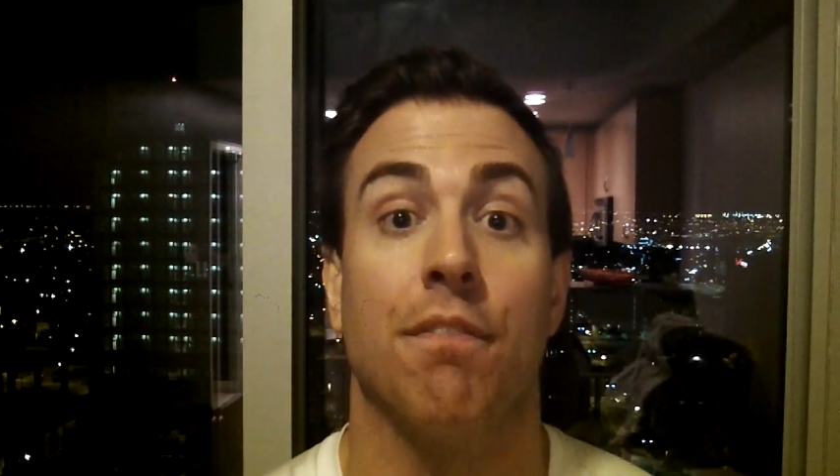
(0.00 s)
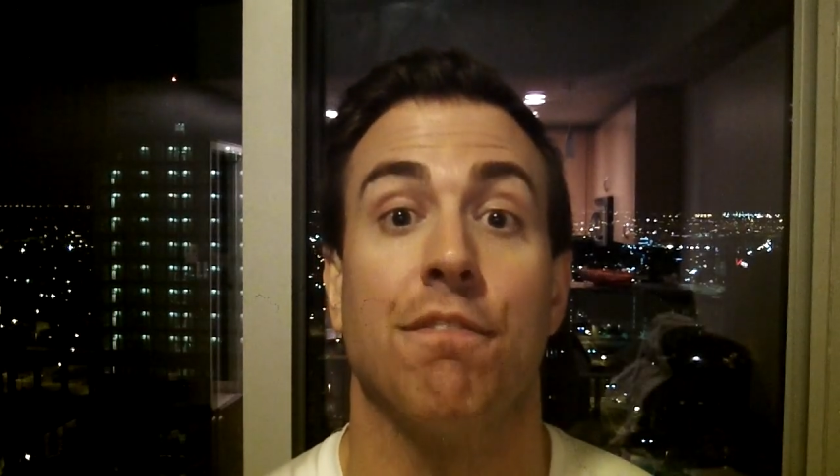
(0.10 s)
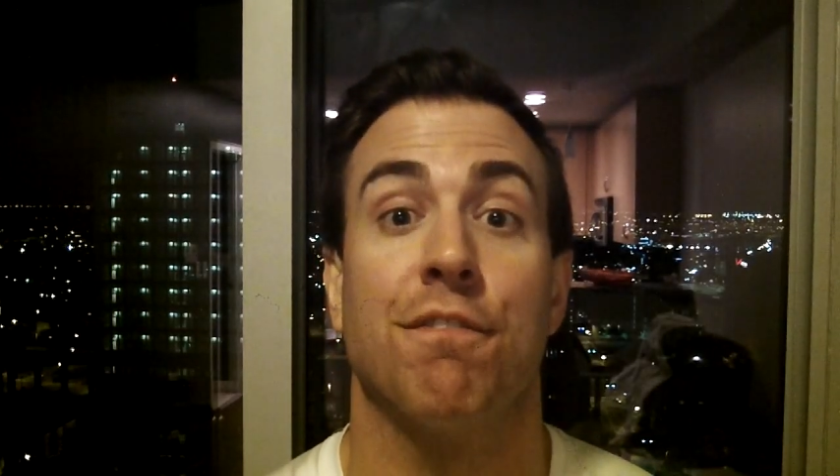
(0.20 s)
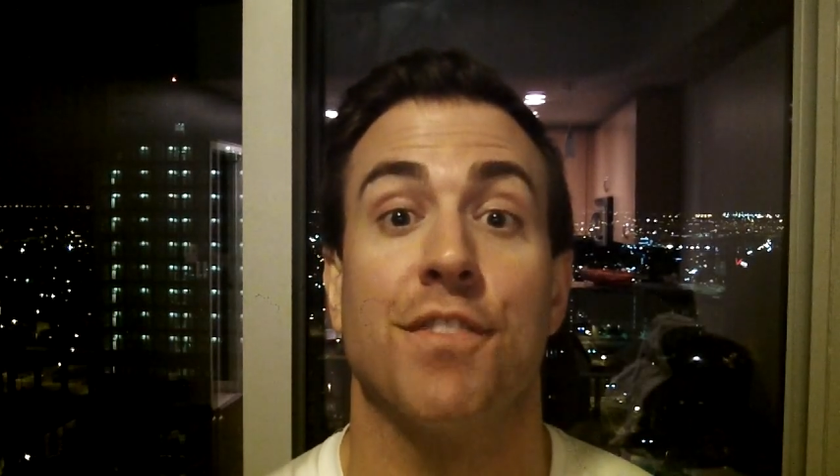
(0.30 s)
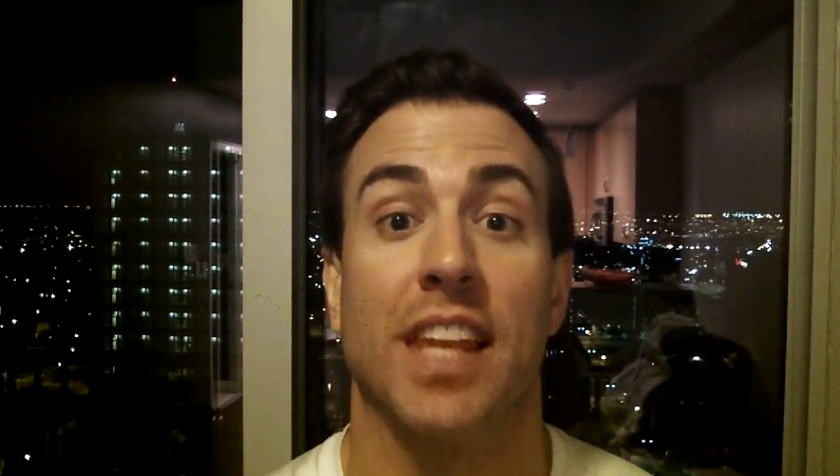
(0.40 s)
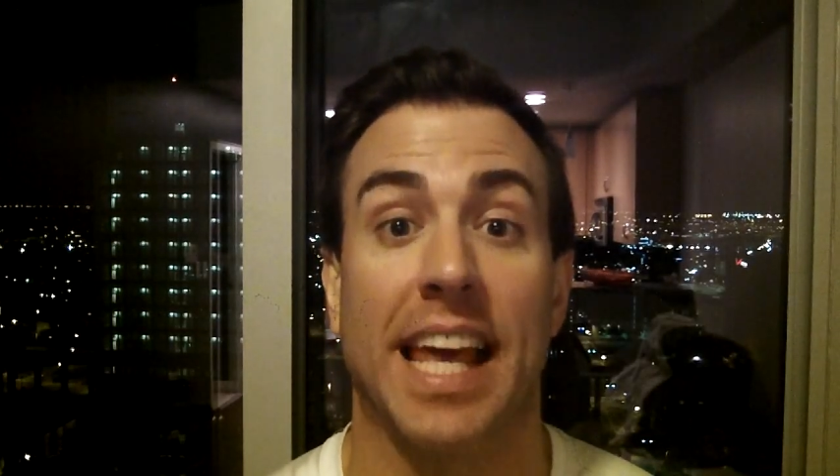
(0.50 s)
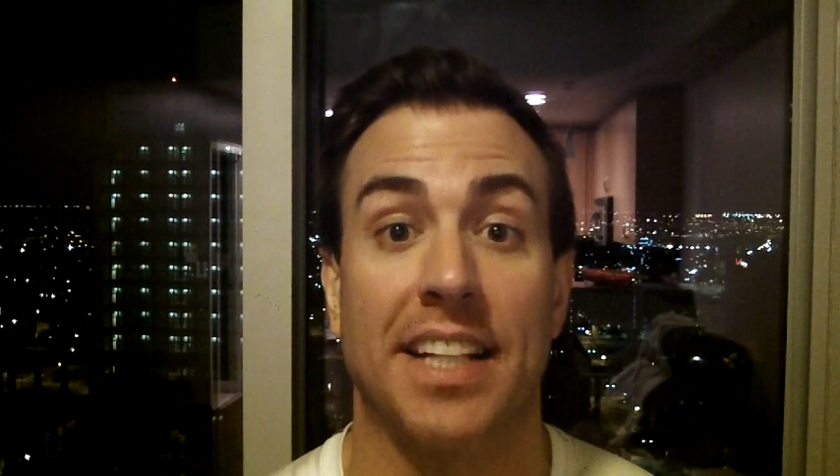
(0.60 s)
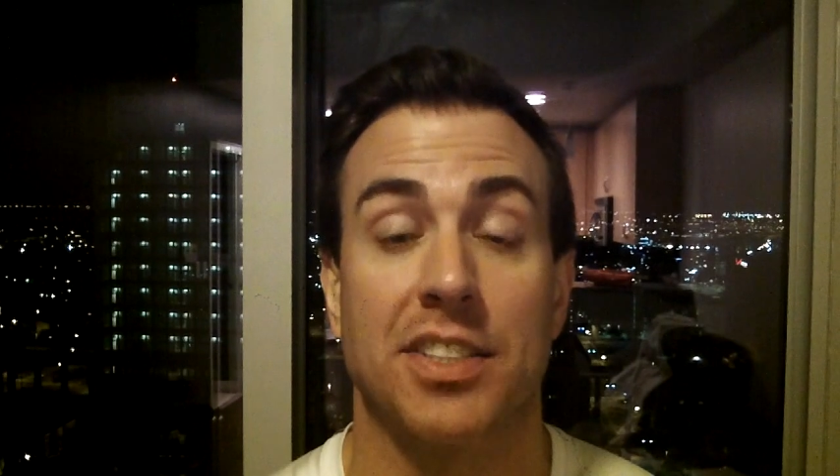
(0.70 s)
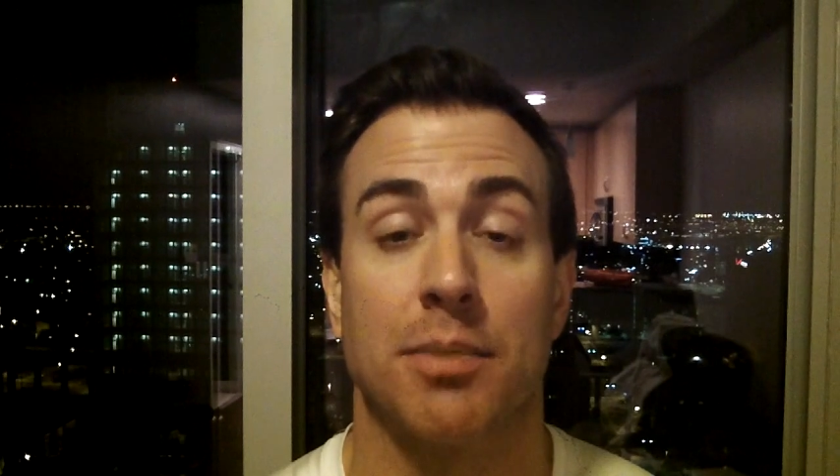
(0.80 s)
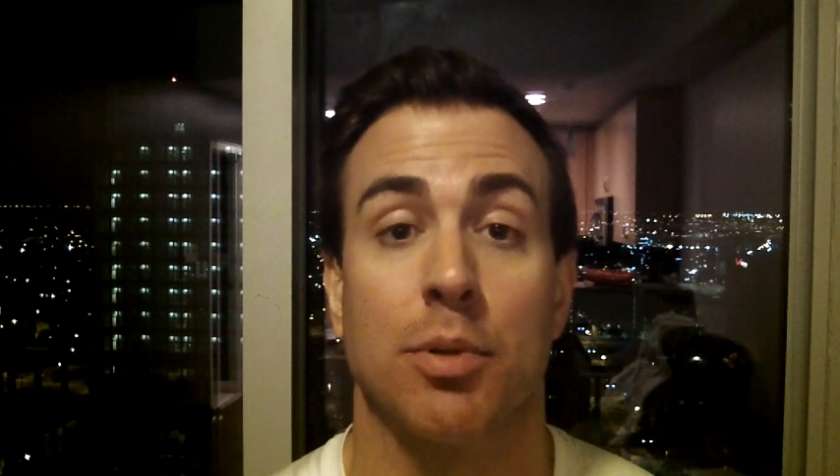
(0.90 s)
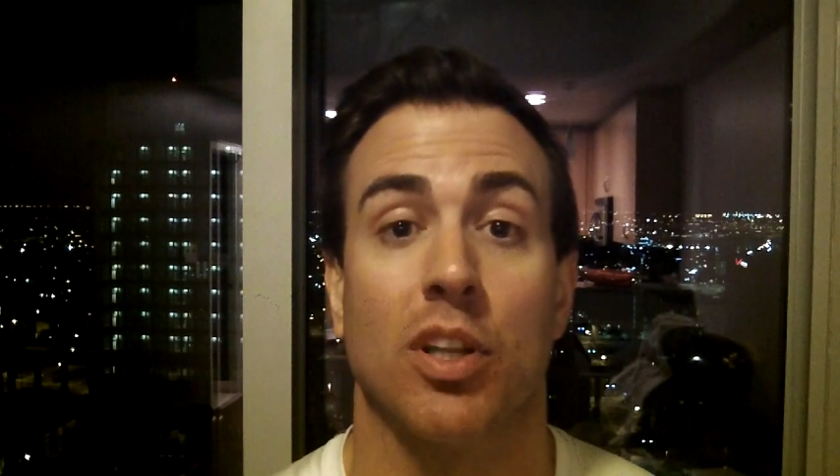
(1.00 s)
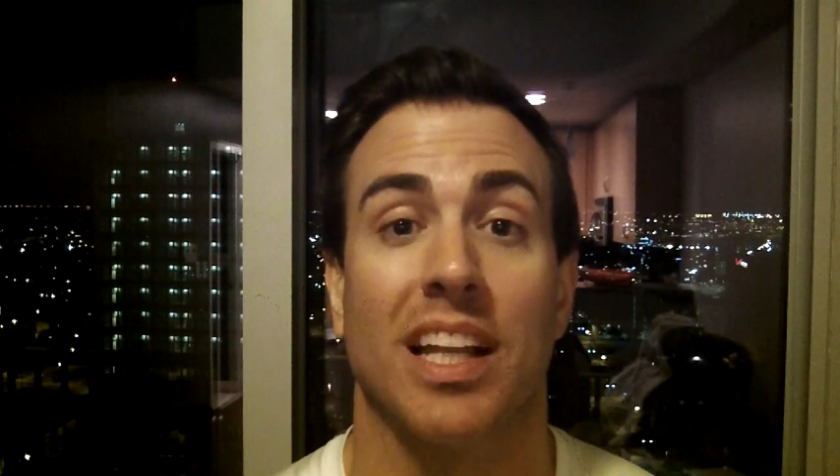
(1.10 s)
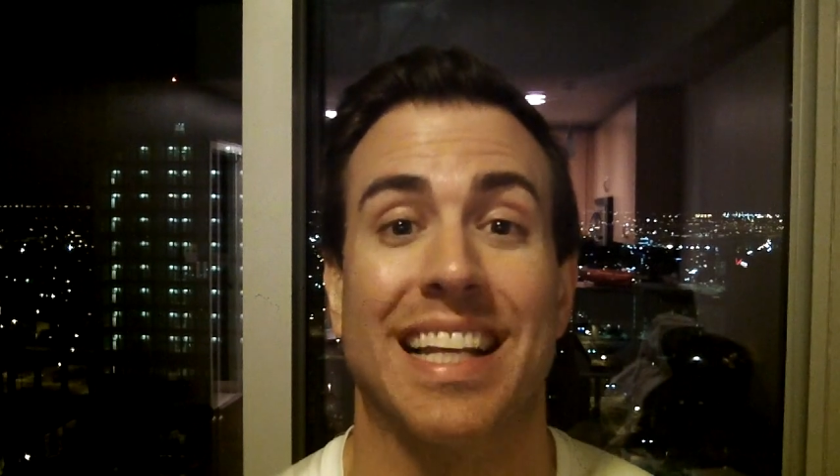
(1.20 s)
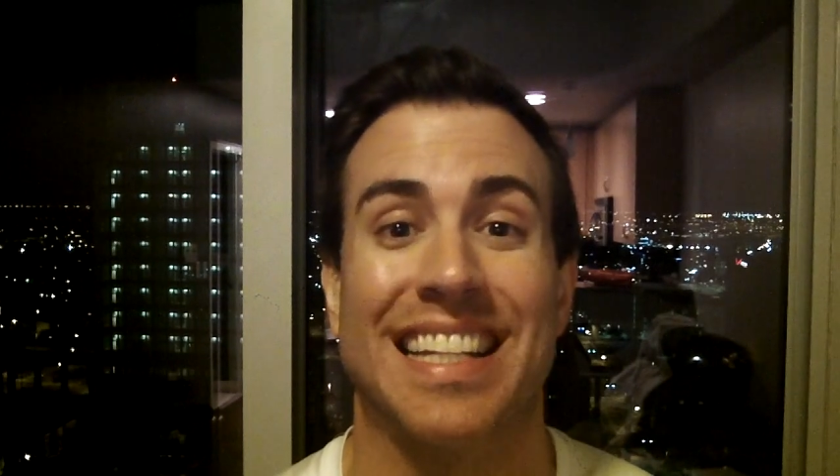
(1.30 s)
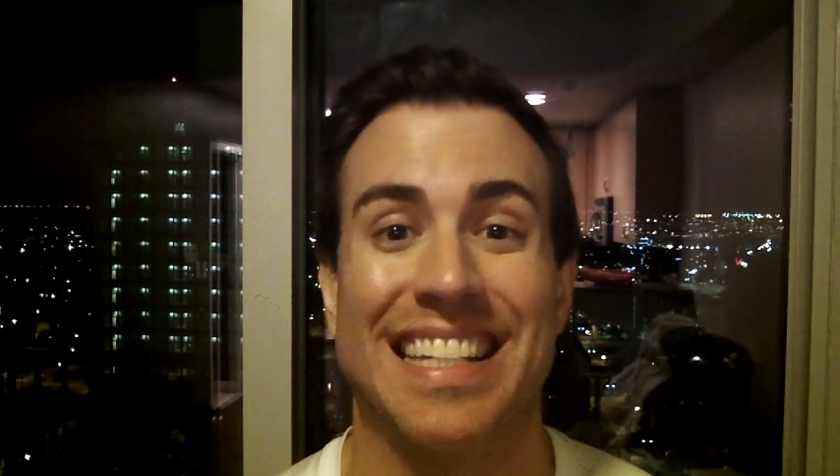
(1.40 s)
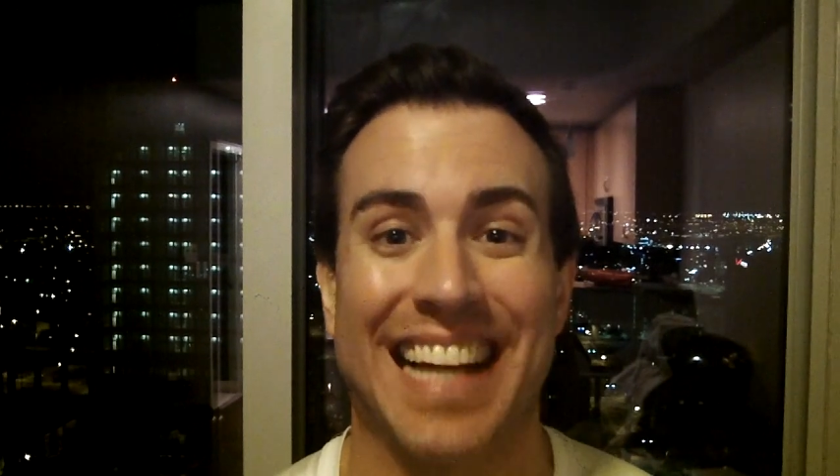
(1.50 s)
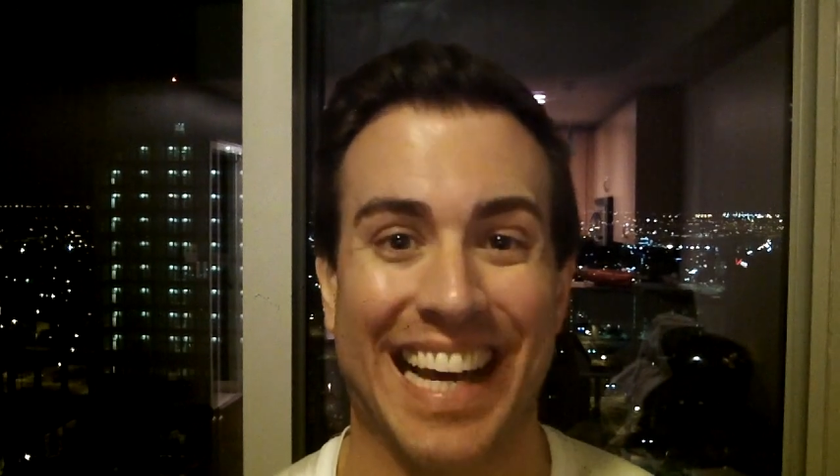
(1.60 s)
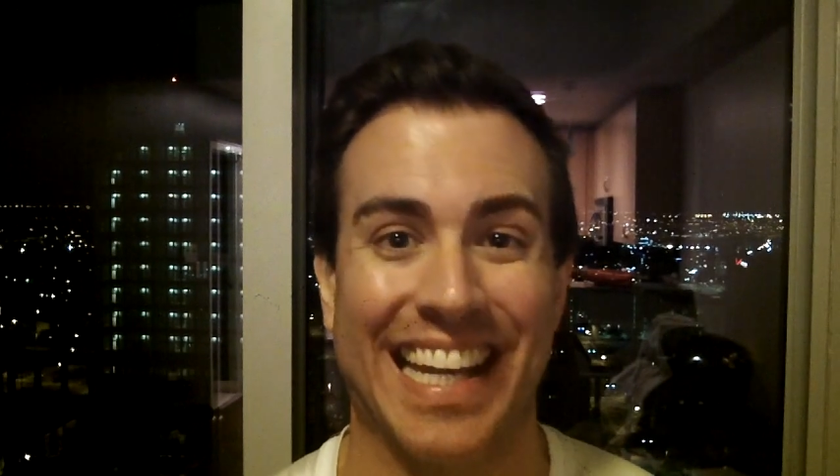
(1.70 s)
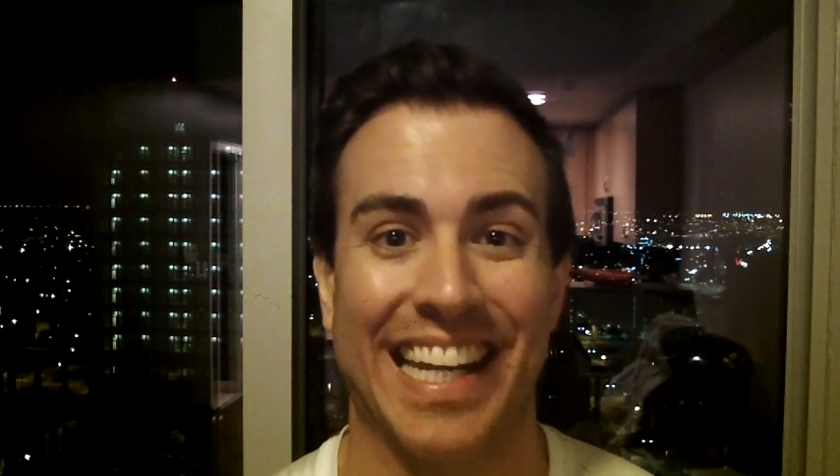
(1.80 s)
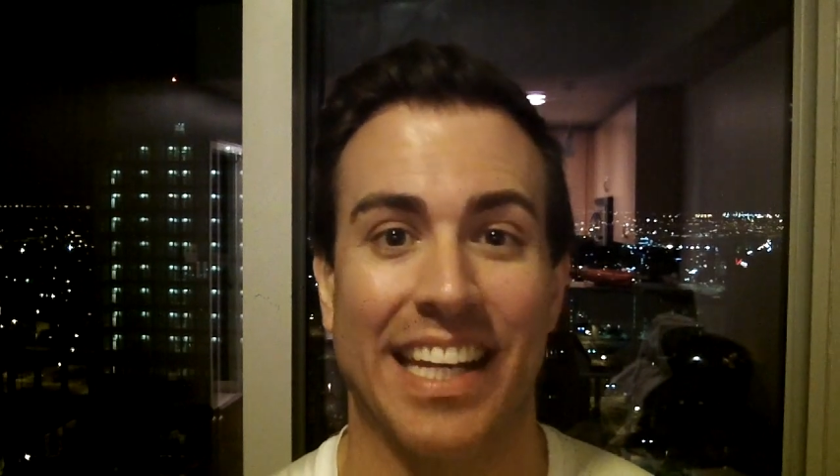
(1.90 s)
flexible
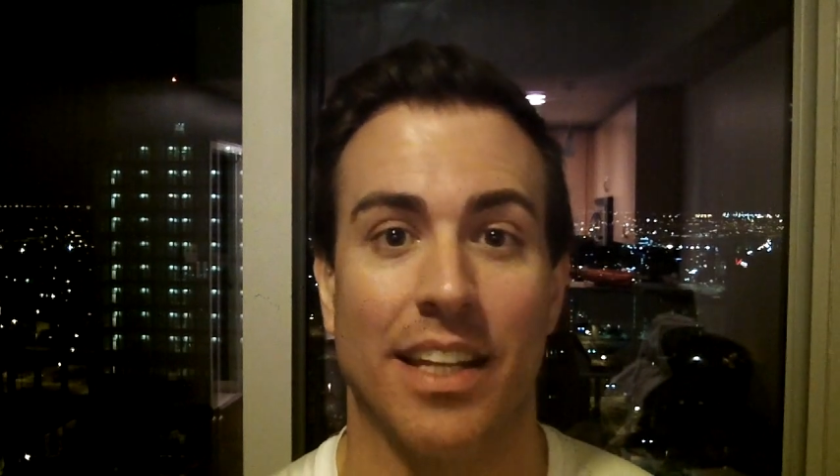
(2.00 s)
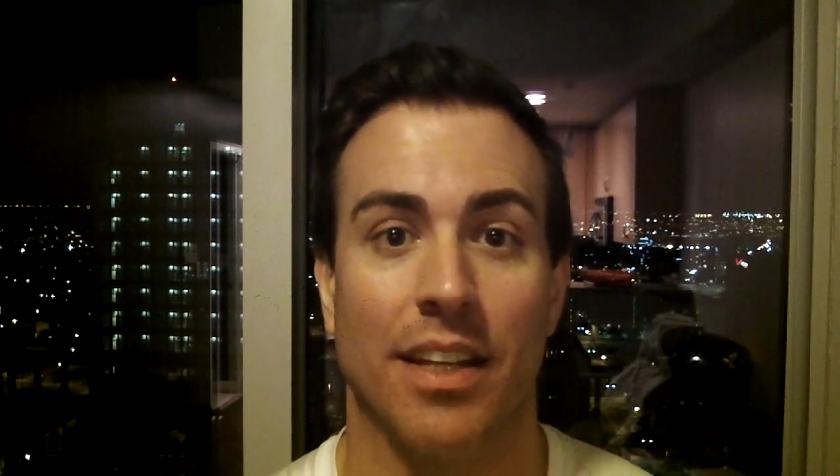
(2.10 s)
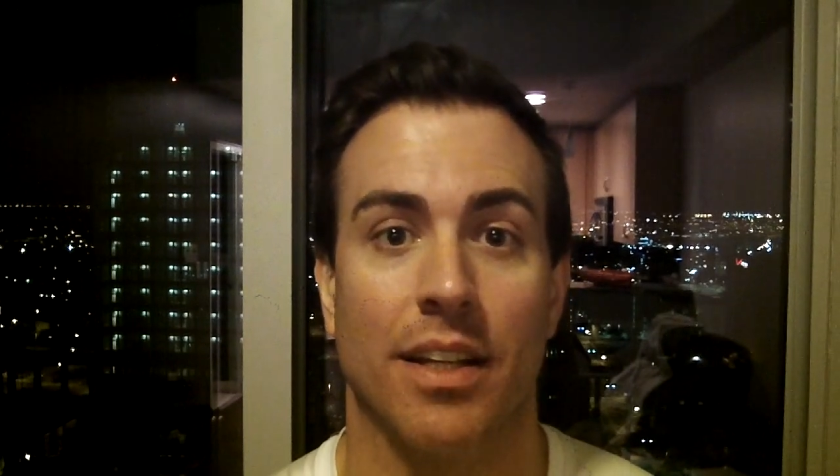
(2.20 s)
dieting.